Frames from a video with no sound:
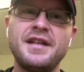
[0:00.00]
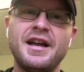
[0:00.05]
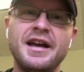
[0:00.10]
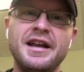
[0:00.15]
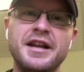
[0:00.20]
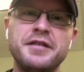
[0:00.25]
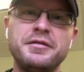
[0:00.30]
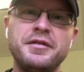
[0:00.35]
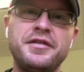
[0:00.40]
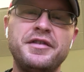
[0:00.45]

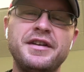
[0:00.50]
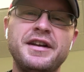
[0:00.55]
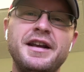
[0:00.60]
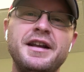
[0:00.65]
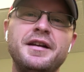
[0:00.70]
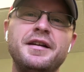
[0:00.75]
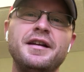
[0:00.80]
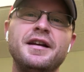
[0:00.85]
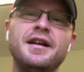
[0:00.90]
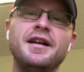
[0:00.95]
And as we've
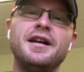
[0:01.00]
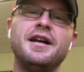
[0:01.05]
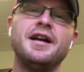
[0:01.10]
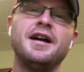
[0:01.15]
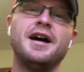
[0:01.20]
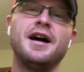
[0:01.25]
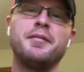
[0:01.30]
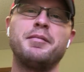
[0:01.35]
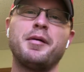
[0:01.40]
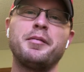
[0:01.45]
seen,
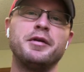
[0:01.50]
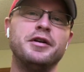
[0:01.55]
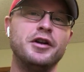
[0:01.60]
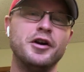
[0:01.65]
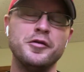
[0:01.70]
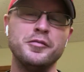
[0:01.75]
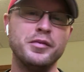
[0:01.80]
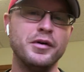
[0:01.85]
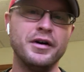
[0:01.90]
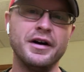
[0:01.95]
uh, probably
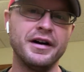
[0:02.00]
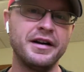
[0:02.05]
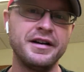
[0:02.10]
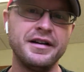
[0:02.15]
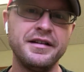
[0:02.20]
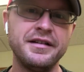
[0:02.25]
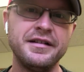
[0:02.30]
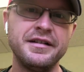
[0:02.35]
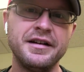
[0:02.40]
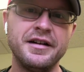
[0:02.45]
no book
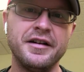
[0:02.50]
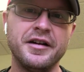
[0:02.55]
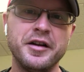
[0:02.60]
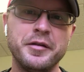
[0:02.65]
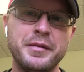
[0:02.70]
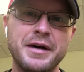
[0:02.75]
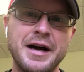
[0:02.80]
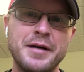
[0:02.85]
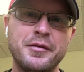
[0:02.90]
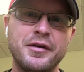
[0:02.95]
in all
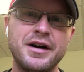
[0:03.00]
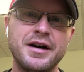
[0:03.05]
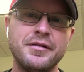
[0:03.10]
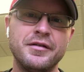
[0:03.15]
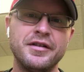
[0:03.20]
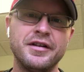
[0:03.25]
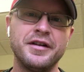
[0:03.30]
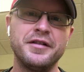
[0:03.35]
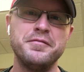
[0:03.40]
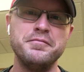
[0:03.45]
the Bible
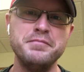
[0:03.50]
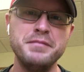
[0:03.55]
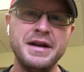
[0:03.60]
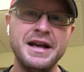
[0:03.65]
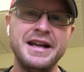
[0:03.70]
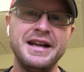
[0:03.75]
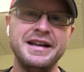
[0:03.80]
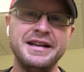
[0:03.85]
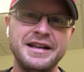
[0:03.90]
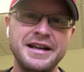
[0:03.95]
covers as
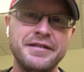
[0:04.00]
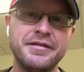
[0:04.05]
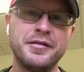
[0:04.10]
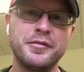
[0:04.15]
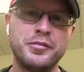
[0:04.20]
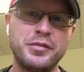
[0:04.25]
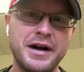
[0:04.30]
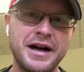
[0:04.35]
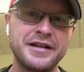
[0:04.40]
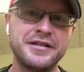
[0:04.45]
many
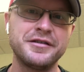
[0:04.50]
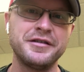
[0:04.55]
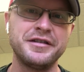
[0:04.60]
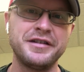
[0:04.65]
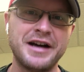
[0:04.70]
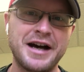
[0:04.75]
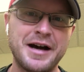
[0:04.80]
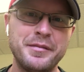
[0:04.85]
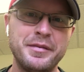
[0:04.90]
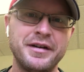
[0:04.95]
different practical
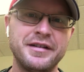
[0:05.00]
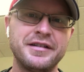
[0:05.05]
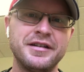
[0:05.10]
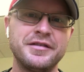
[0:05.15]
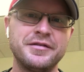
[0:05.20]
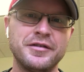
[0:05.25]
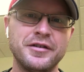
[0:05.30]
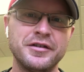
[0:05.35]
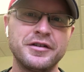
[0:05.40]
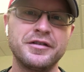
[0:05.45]
topics
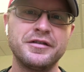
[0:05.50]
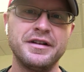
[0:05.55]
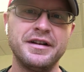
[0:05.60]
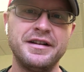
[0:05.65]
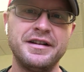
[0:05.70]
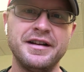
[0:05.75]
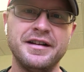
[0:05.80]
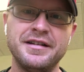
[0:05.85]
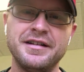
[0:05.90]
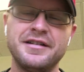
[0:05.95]
as 1
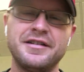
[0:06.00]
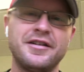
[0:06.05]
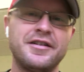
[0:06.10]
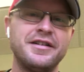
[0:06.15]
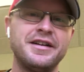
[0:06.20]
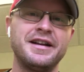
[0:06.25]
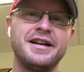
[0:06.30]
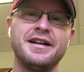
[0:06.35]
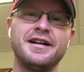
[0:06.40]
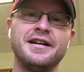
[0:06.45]
Corinthians. It's
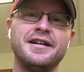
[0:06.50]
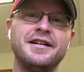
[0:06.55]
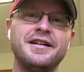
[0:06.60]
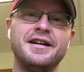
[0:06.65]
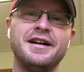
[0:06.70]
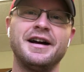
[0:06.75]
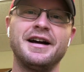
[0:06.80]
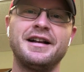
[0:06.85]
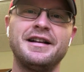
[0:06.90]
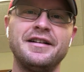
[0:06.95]
hard to get a,
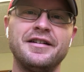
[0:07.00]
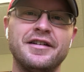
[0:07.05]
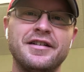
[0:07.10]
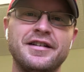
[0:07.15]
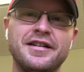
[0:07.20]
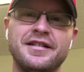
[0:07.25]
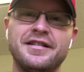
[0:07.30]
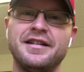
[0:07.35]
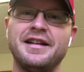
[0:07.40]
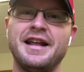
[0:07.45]
a clear
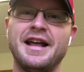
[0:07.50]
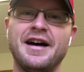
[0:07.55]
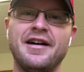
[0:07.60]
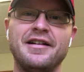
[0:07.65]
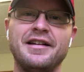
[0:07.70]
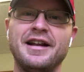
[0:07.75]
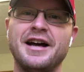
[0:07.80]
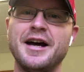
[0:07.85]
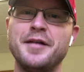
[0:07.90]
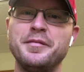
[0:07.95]
sense of the
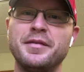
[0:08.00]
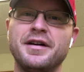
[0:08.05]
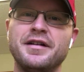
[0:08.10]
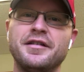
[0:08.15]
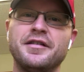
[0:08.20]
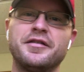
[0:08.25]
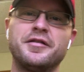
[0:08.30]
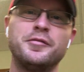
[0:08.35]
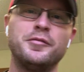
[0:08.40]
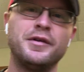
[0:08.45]
outline because
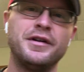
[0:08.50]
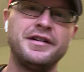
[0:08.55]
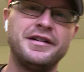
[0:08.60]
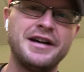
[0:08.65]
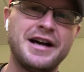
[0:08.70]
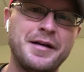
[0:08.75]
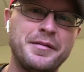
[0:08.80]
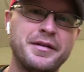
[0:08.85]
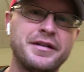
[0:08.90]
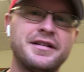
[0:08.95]
it's from one
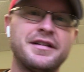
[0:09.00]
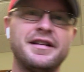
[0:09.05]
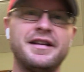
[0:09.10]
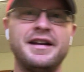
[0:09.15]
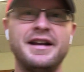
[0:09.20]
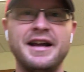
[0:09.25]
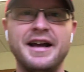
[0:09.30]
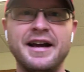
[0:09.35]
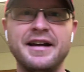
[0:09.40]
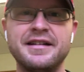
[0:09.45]
topic to the
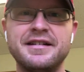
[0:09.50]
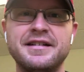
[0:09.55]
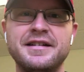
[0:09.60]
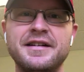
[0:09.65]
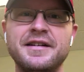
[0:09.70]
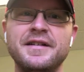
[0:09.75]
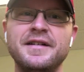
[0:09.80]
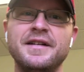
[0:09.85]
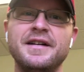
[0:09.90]
next.